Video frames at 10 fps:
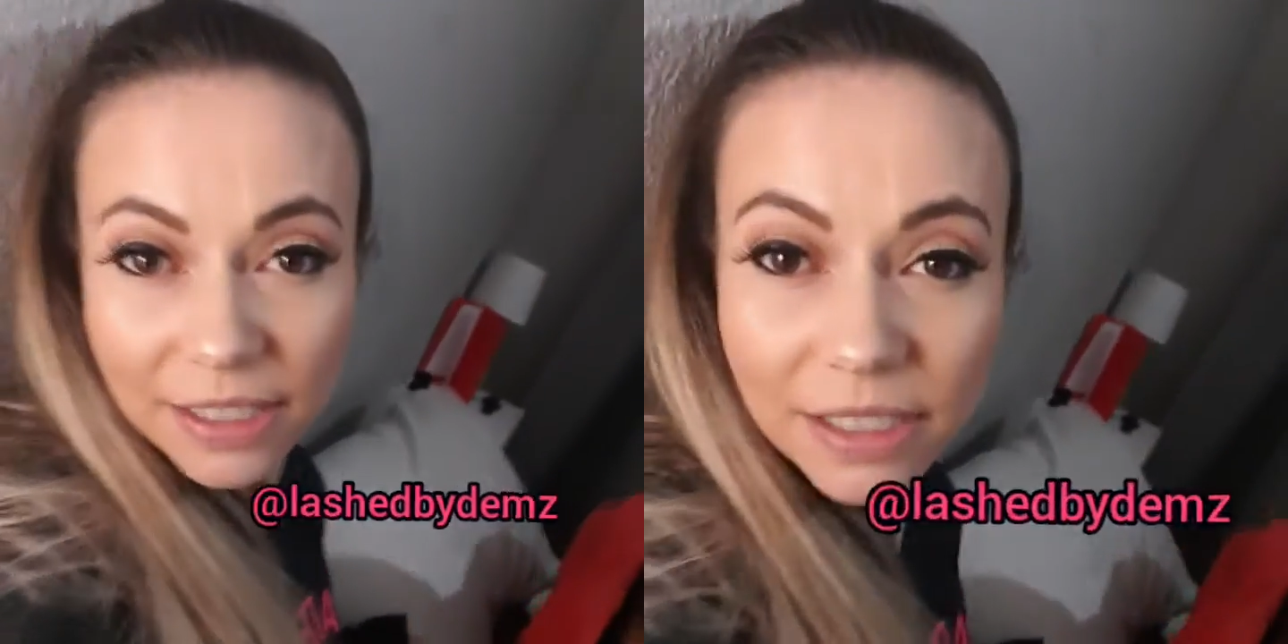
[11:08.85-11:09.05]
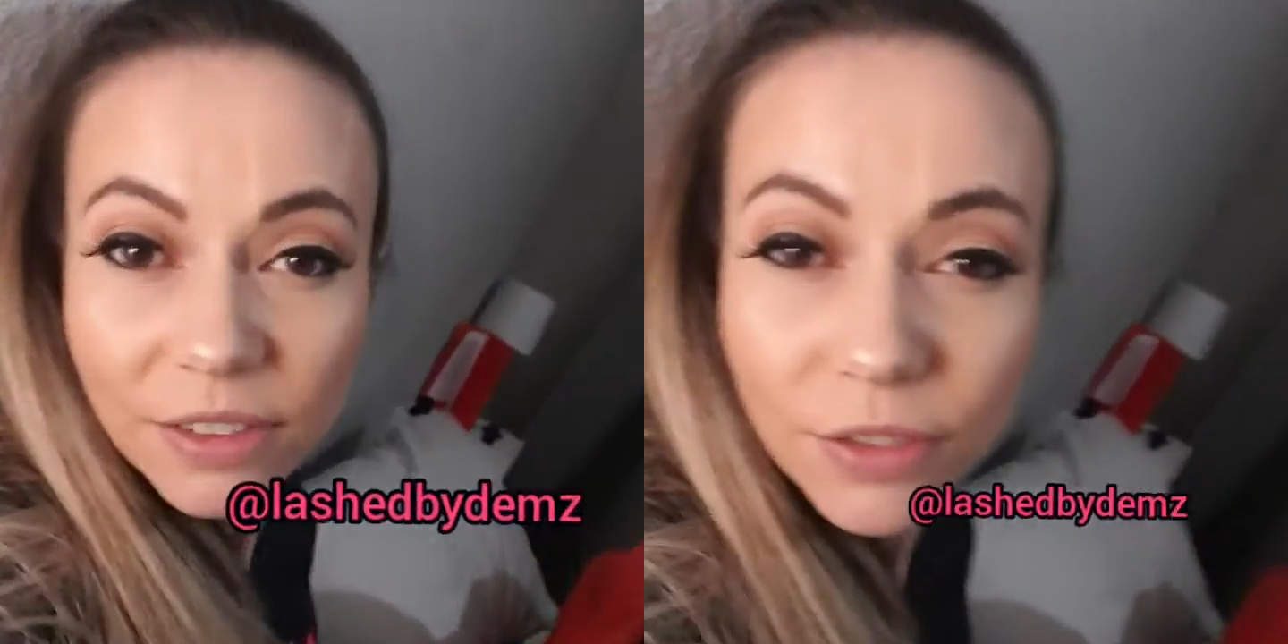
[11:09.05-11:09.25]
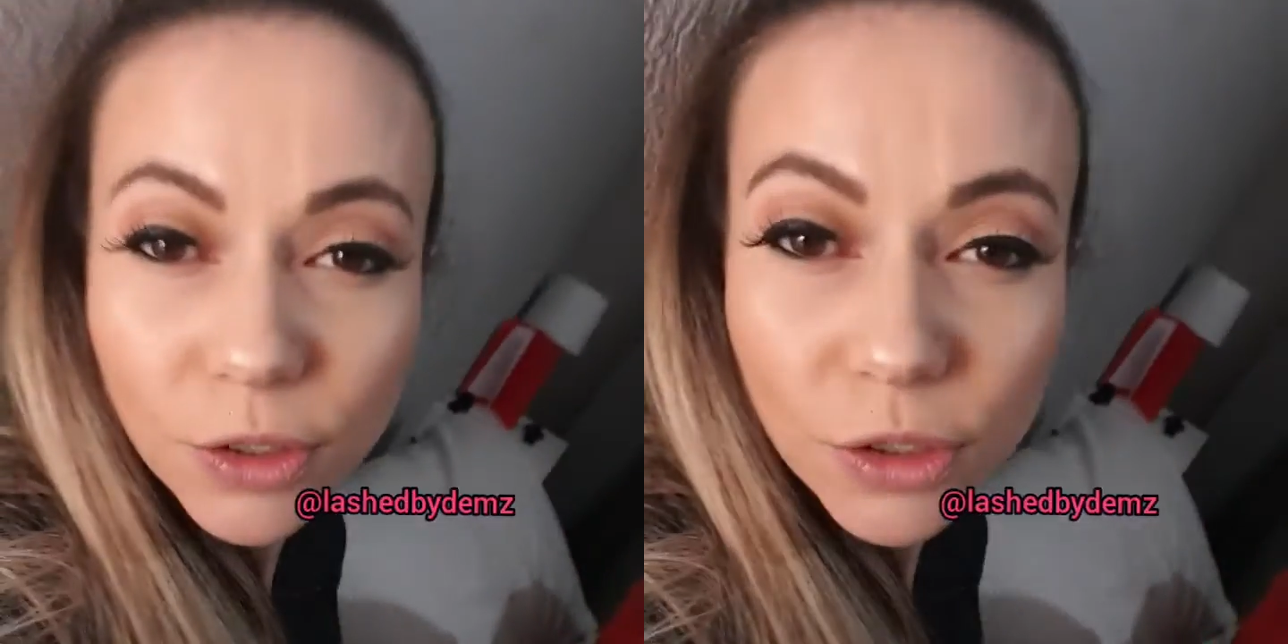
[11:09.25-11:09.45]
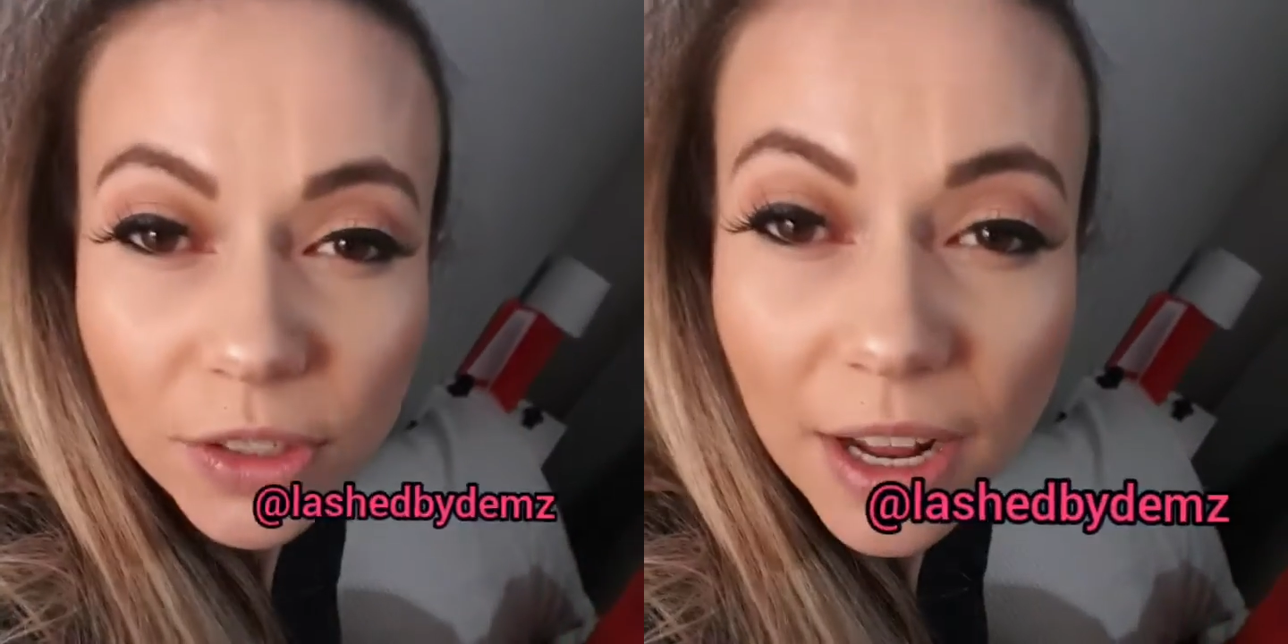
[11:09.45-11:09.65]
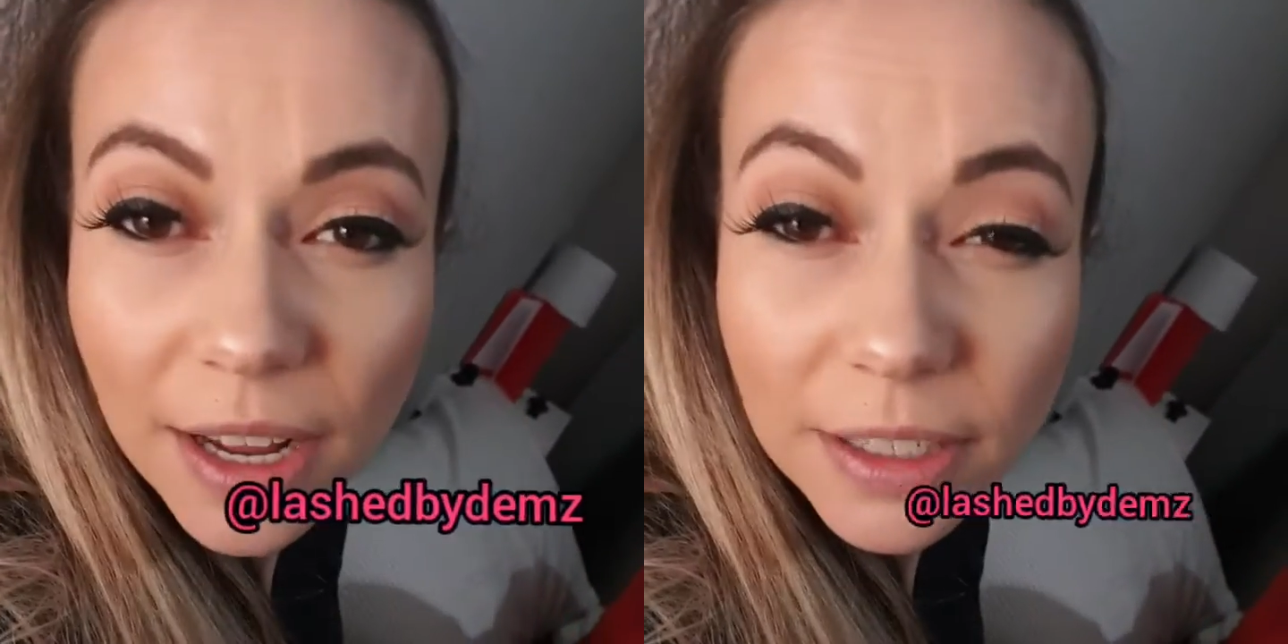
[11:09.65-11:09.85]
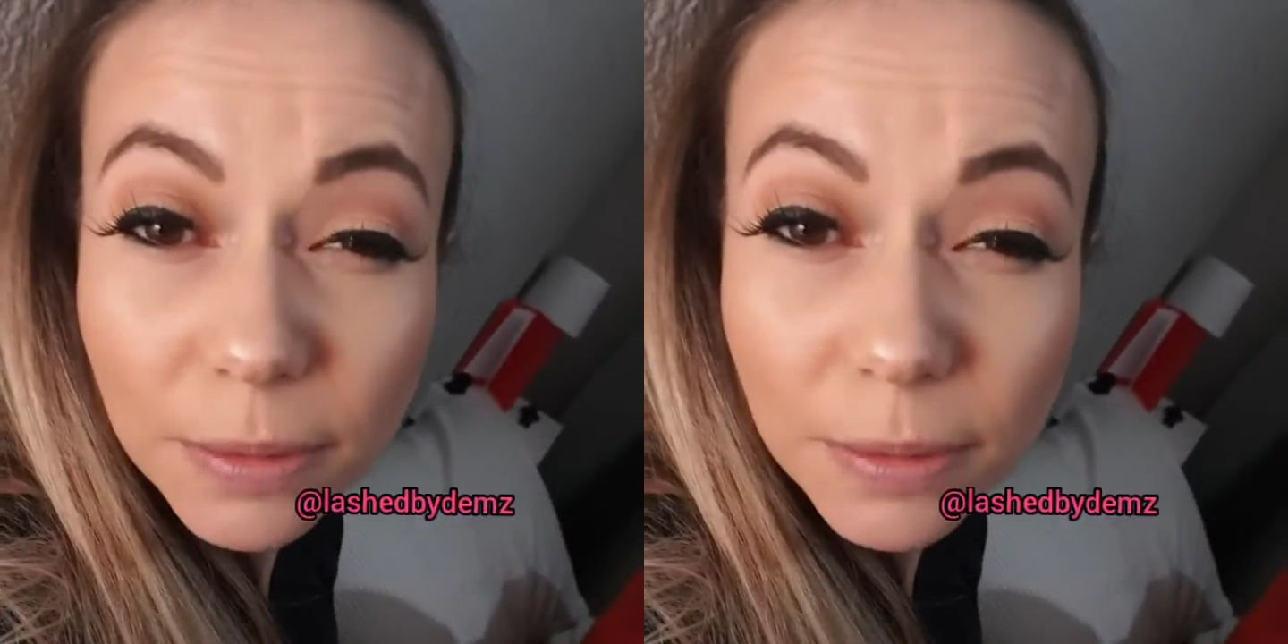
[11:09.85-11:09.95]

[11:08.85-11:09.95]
is it for tonight.